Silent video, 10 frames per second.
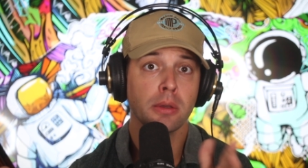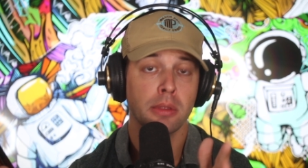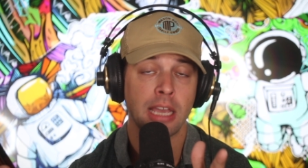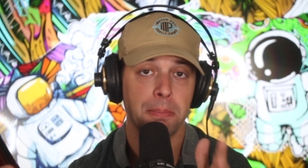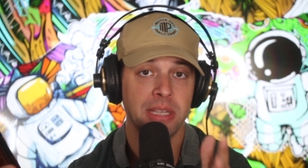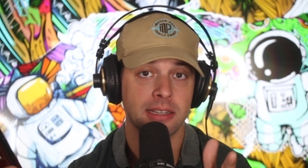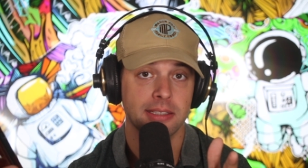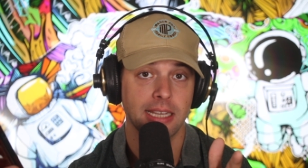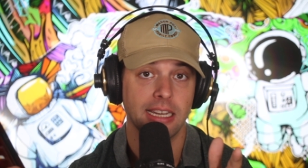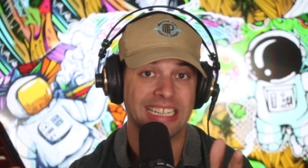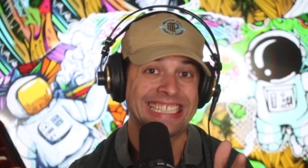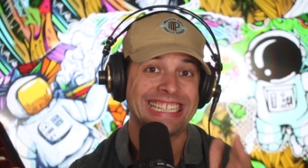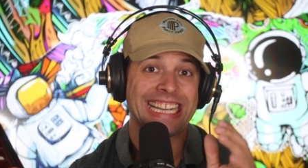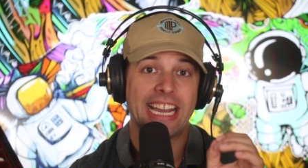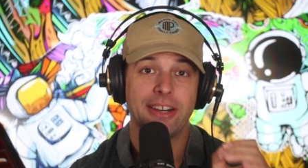That being said,
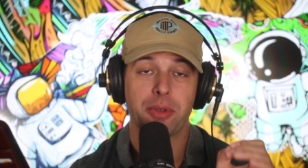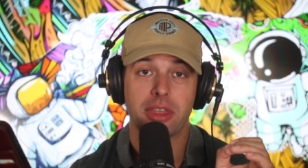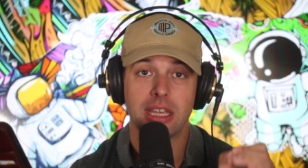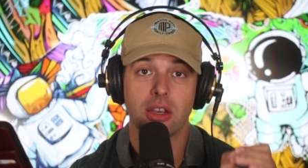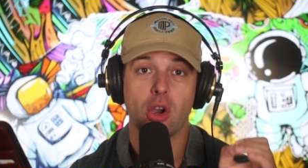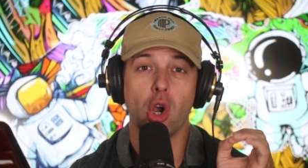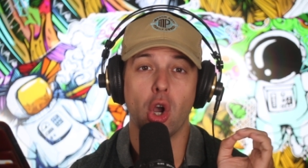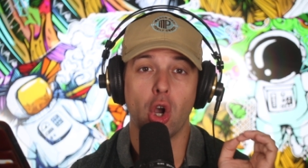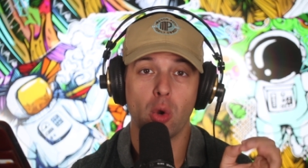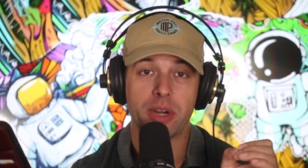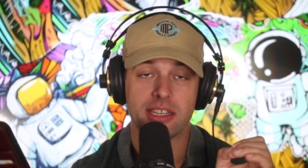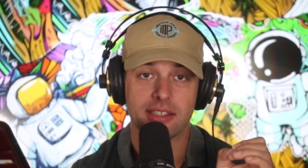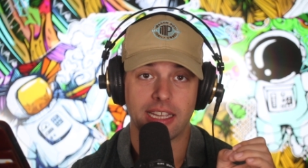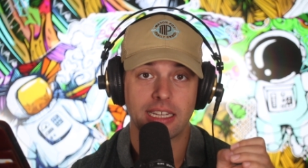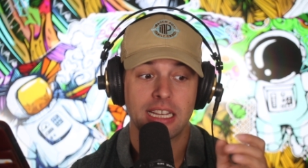I don't think
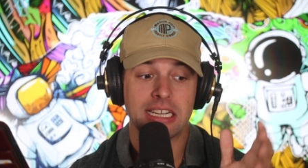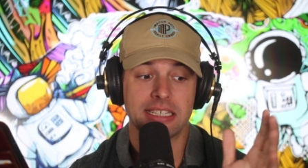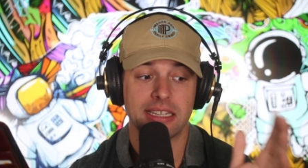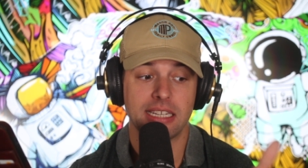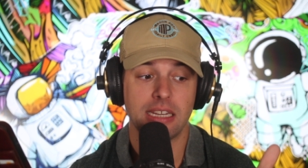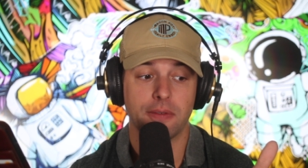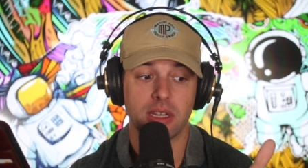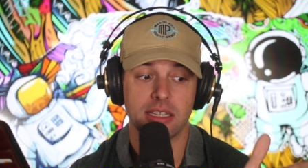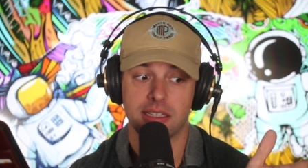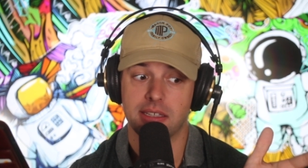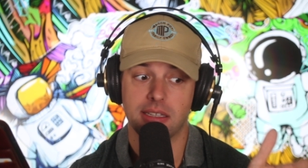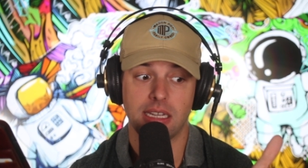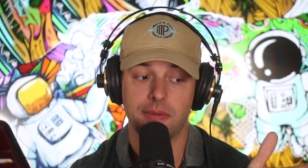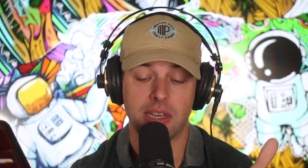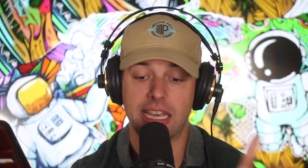always like sativa is a
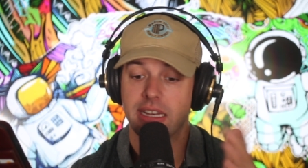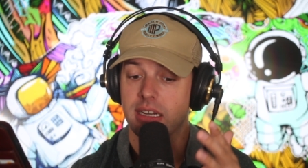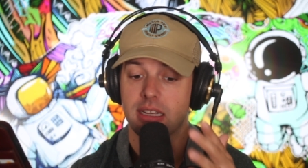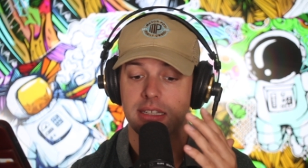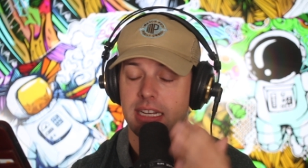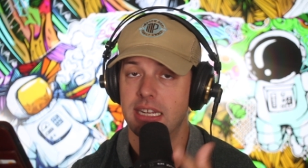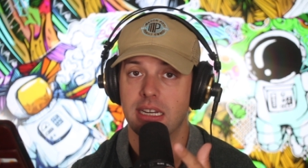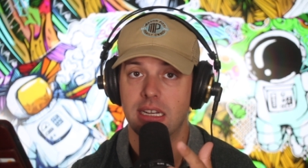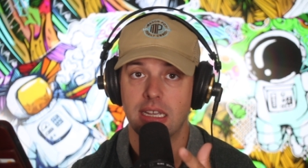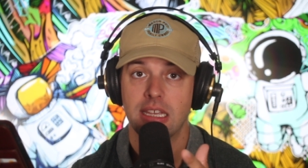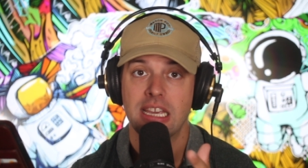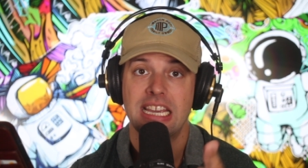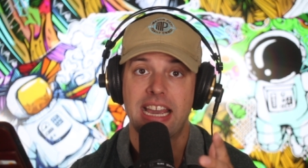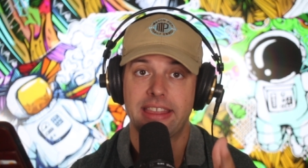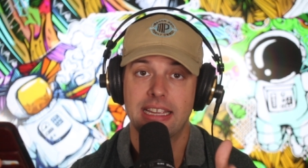sativa, indica is an indica.
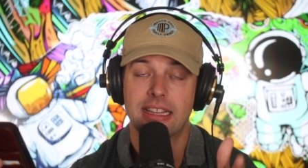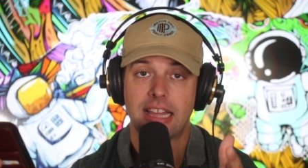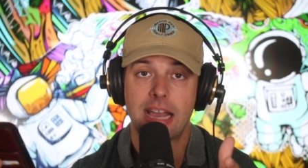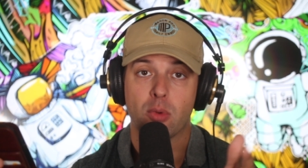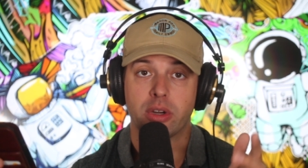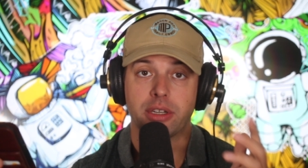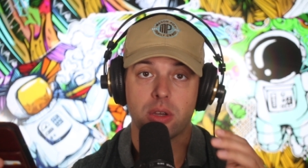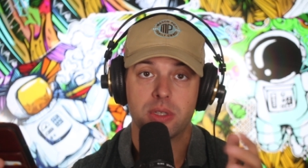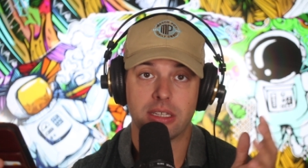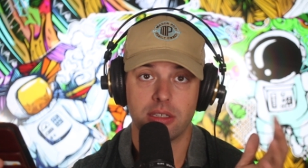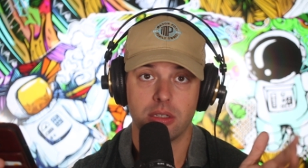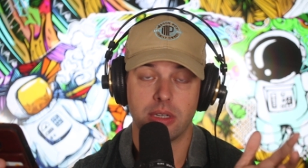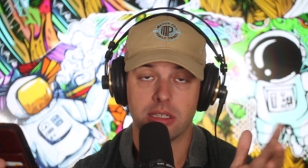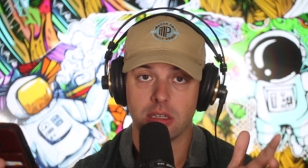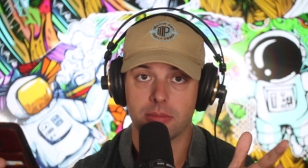I think a lot more goes into
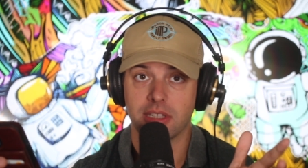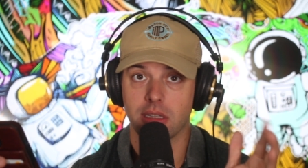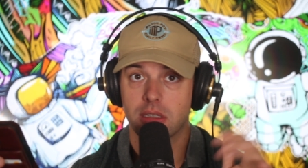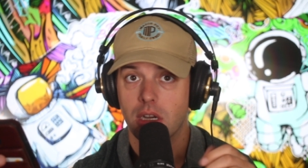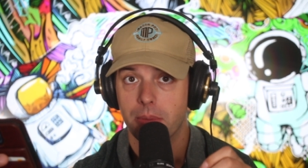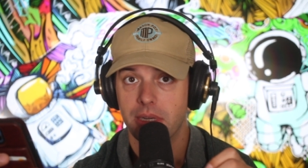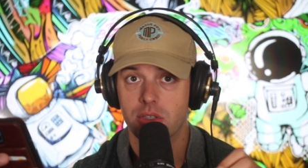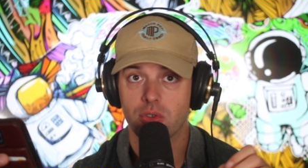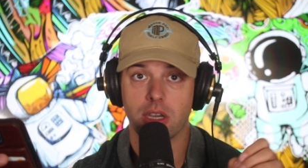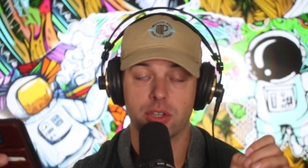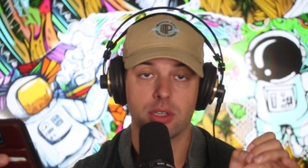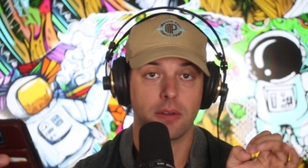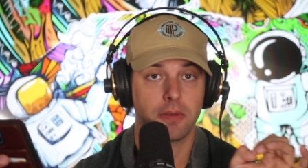it in terms of the terpene structure,